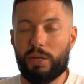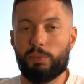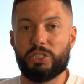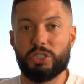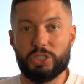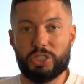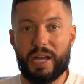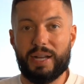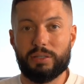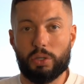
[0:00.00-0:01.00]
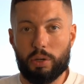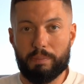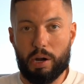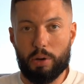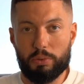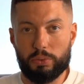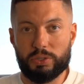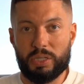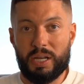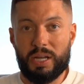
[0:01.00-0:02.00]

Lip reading: which is check the comparables.